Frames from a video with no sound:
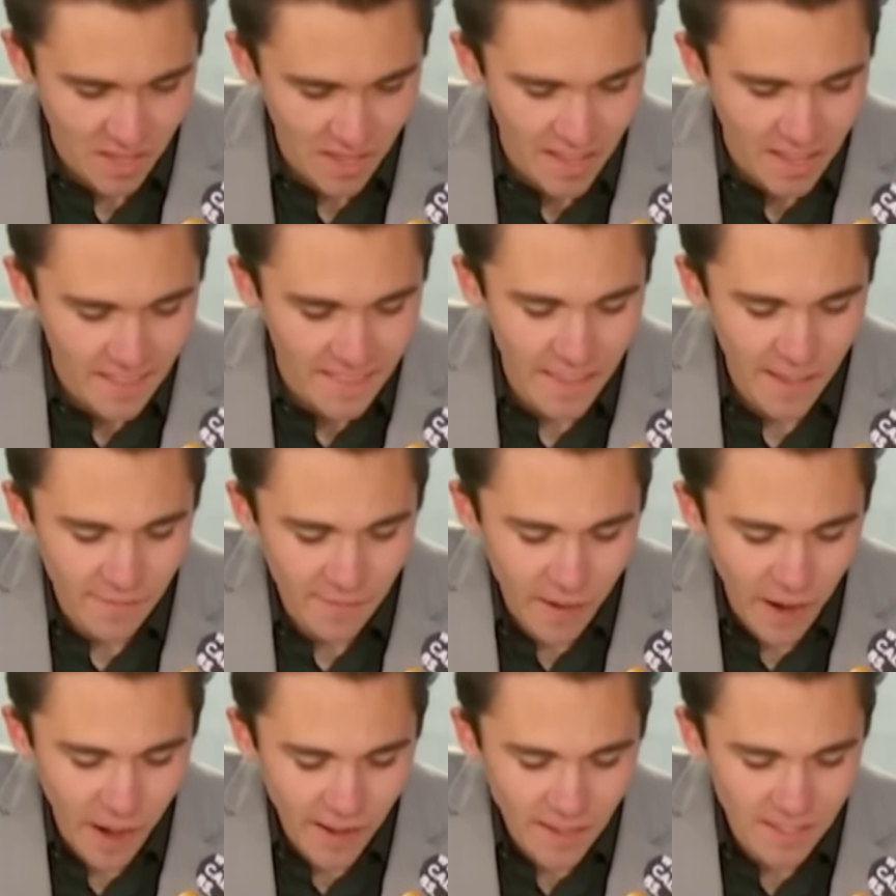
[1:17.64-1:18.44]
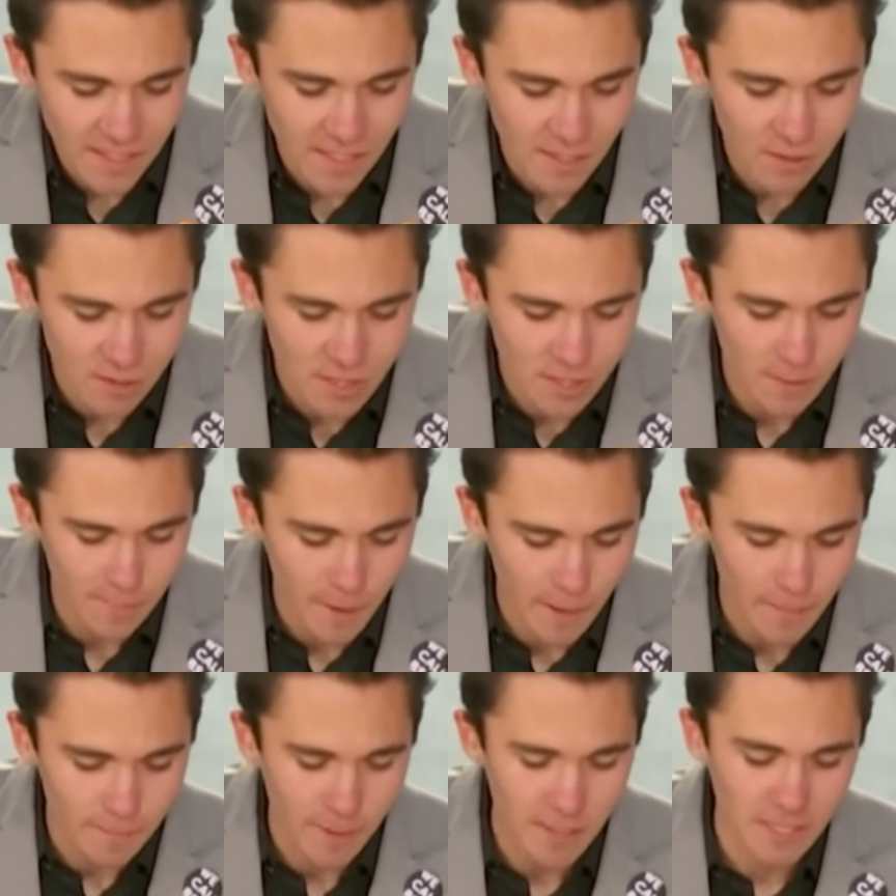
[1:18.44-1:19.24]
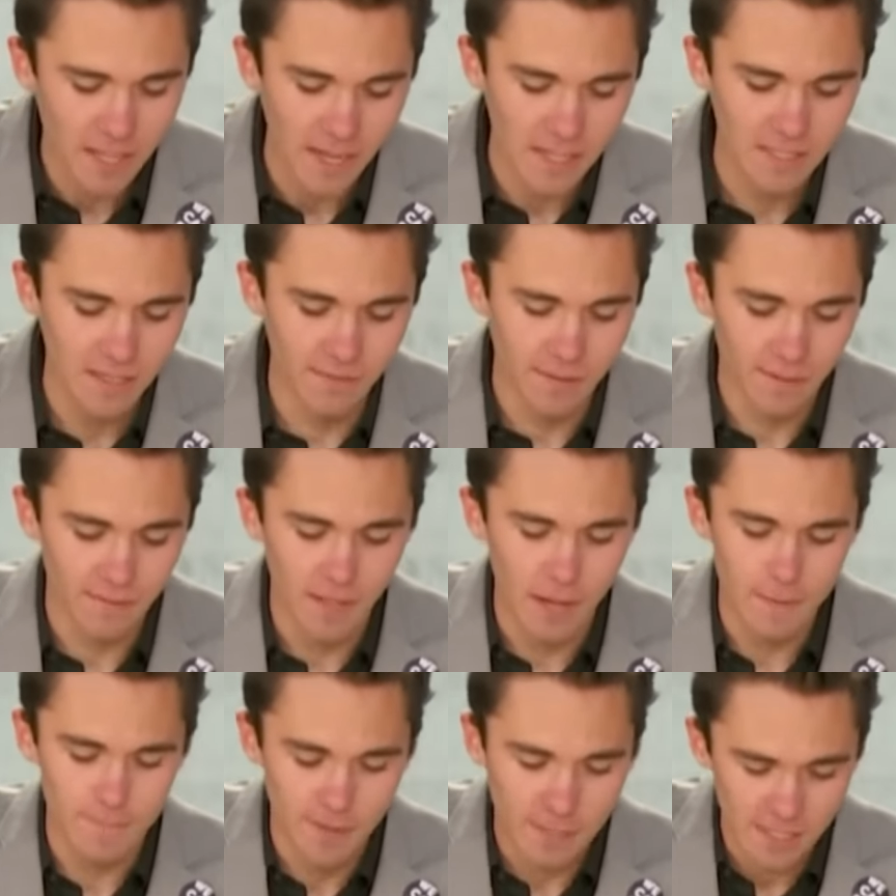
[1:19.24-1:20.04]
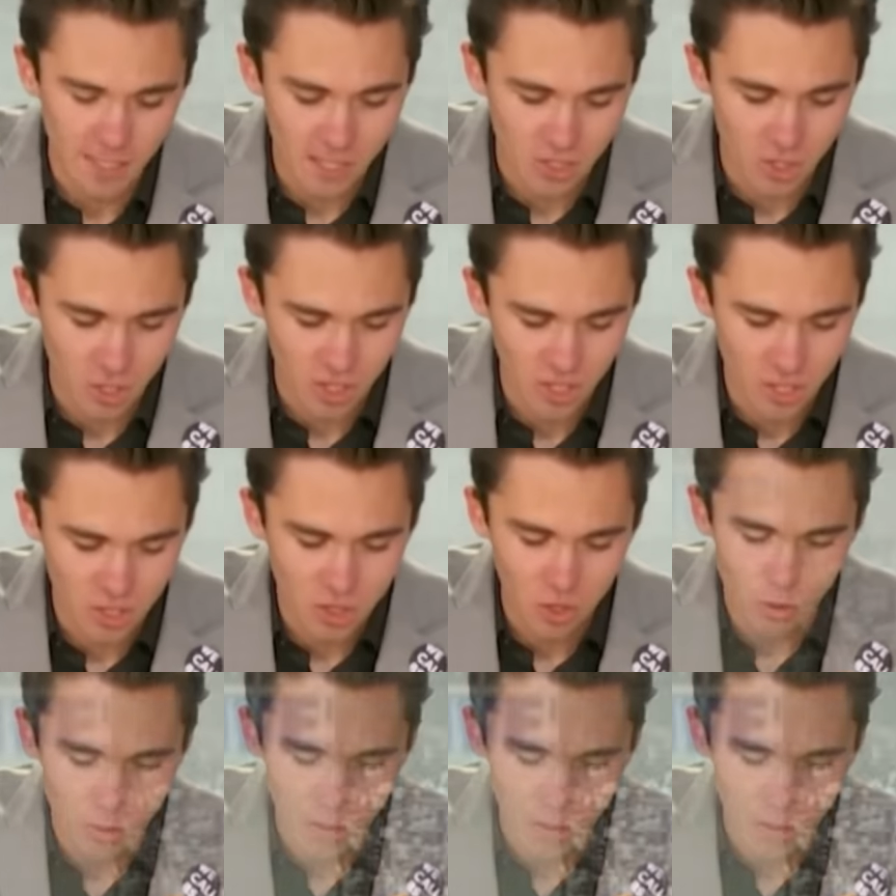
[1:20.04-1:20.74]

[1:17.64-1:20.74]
They've gotten used to being protective of their position, chewing